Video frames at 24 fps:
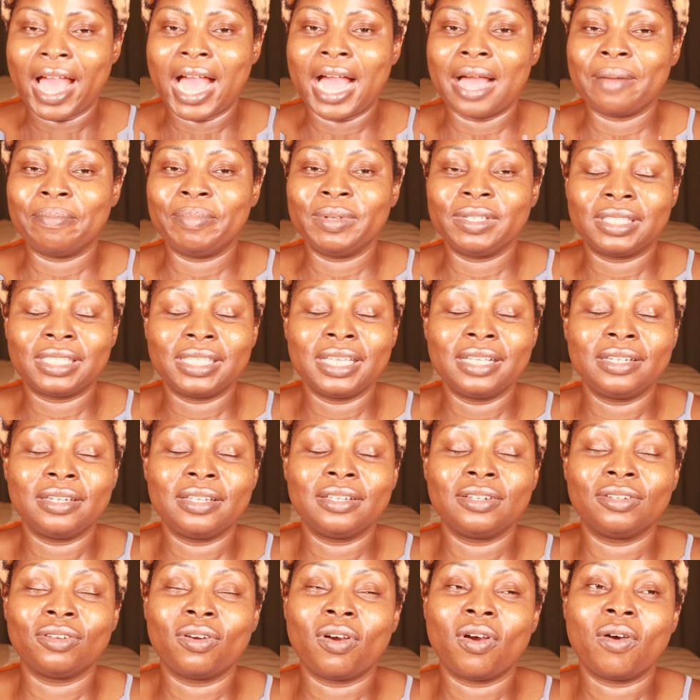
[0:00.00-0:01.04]
I've been seeing
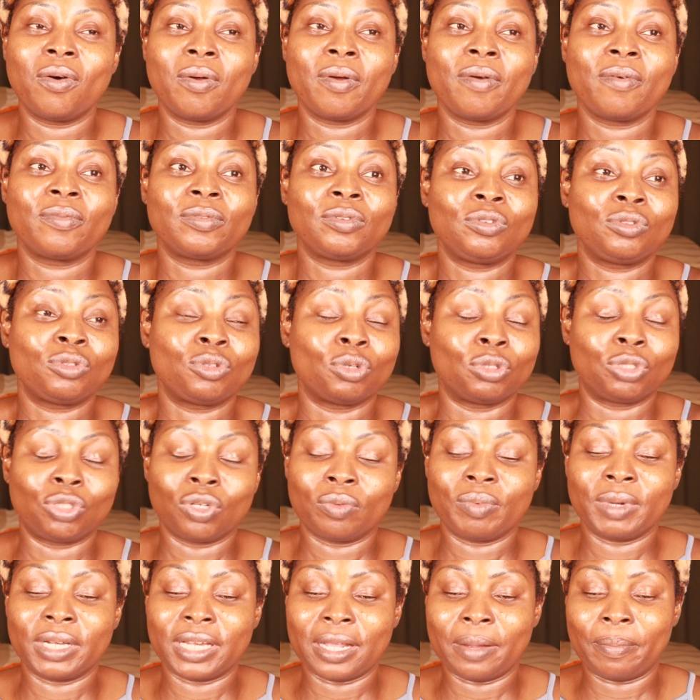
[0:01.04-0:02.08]
in all
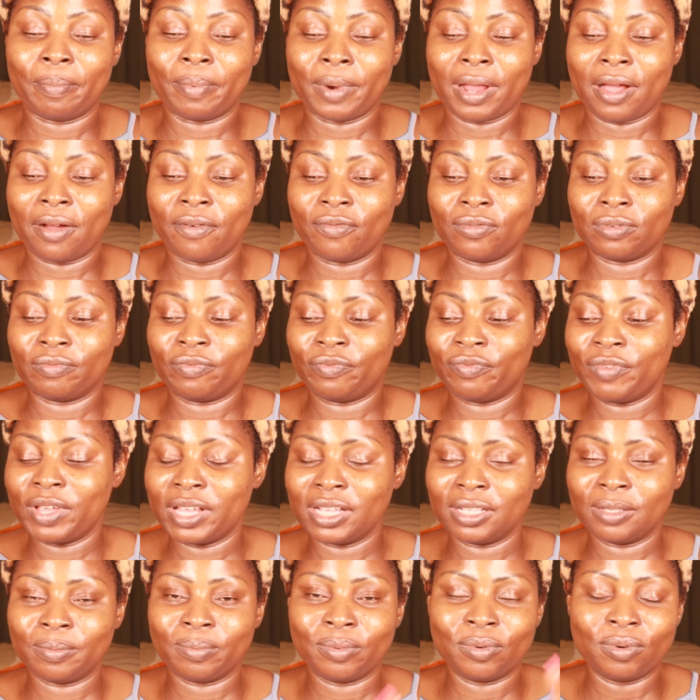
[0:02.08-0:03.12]
social media platforms,
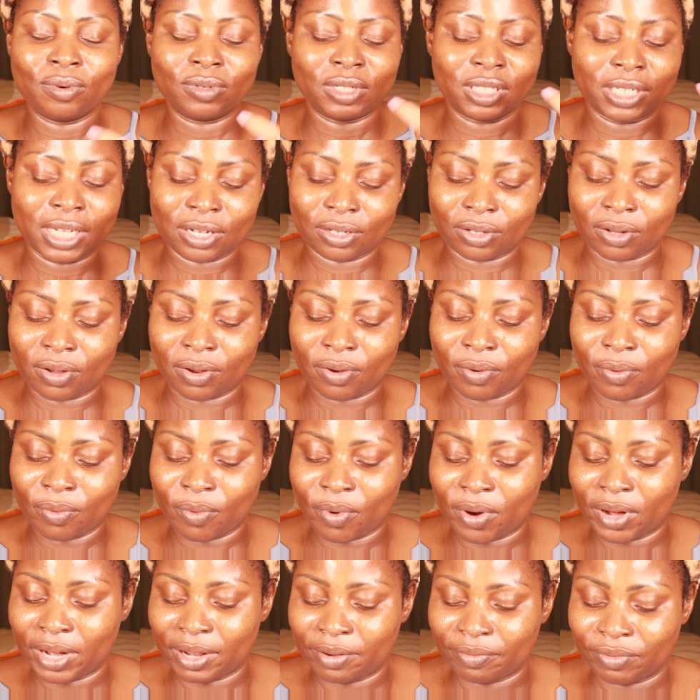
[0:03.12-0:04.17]
Facebook, TikTok,
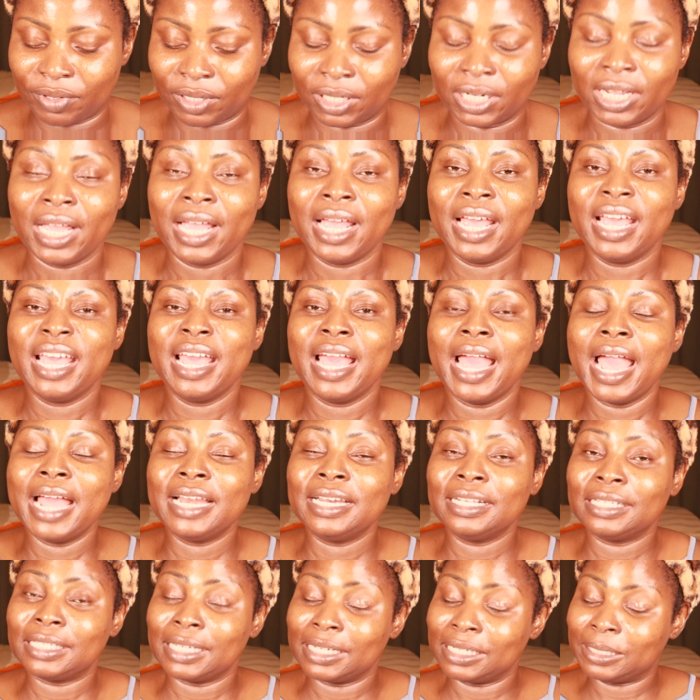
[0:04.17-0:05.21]
whatever
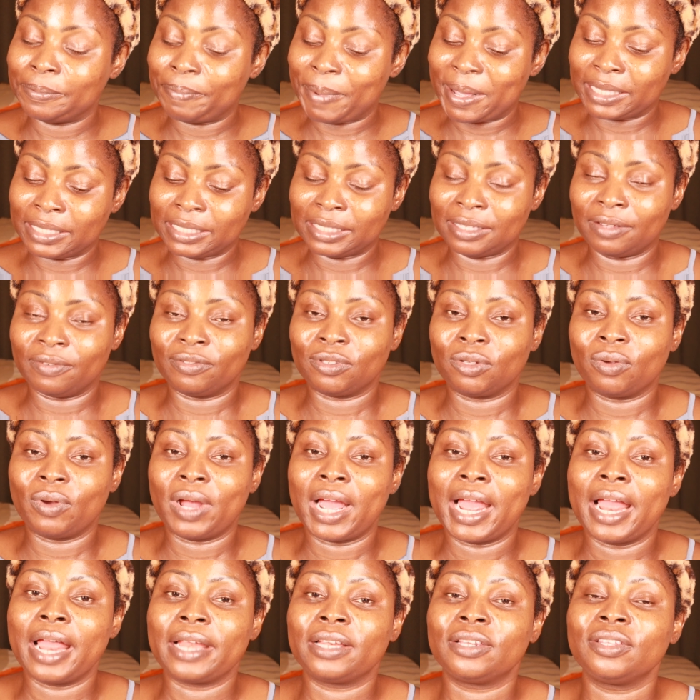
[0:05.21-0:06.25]
and it's expensive. So
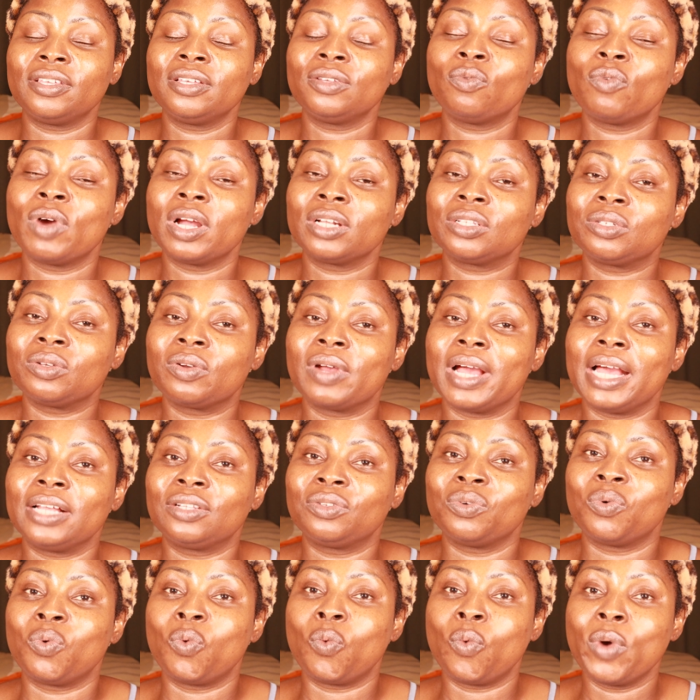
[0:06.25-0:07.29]
I didn't want you
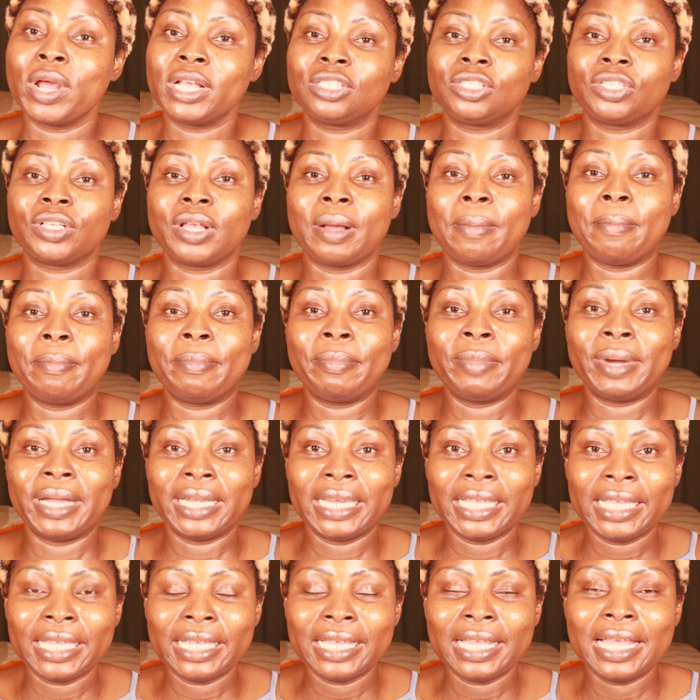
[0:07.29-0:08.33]
guys to waste your
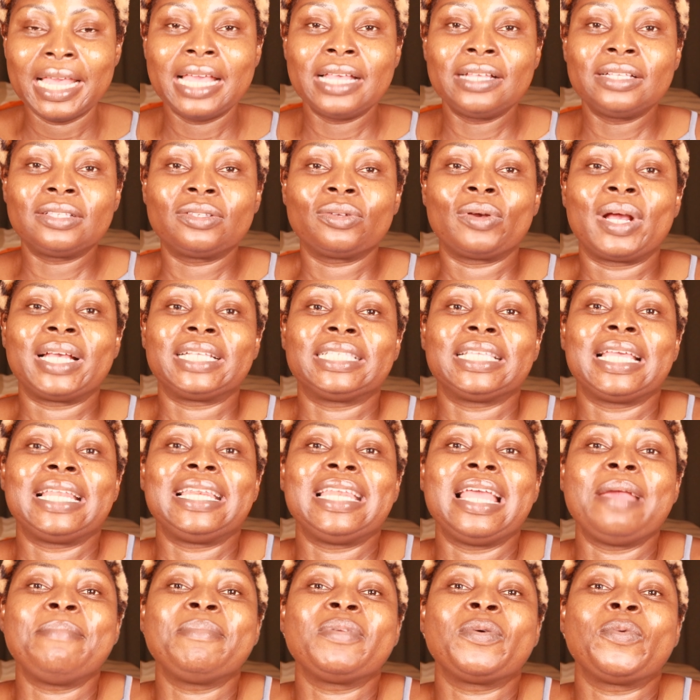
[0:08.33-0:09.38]
money. So I said,
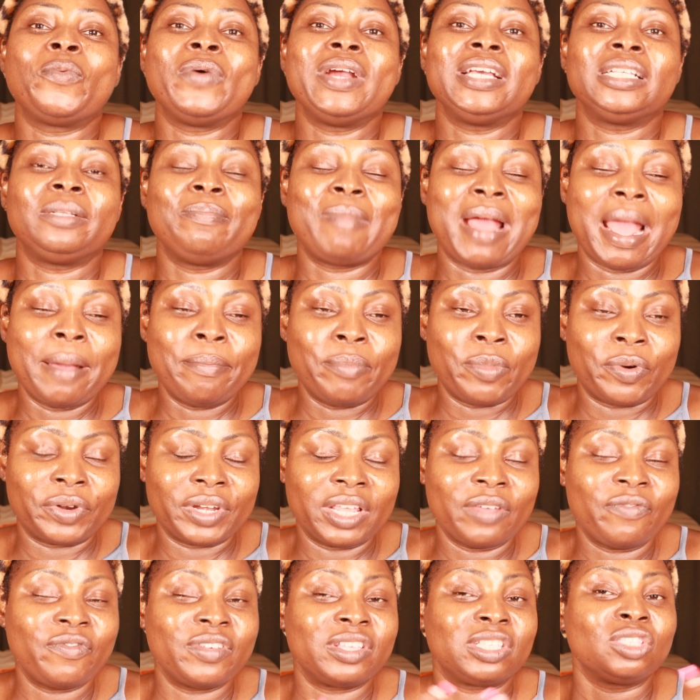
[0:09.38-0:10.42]
let me waste my
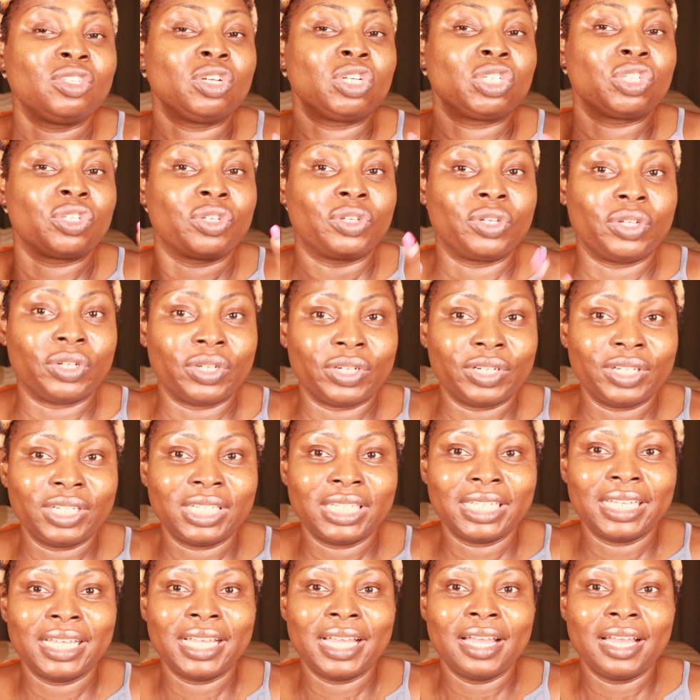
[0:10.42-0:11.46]
money if it's not good.